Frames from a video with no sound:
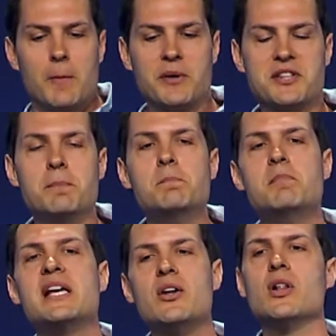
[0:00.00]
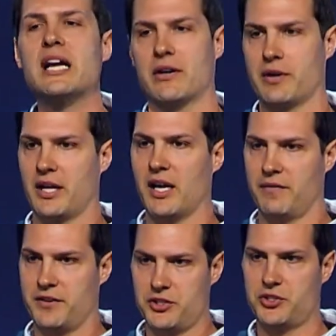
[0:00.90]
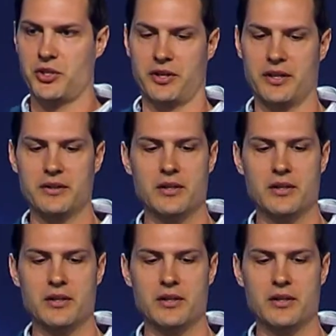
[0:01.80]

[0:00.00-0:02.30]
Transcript: But the middle area of this journey,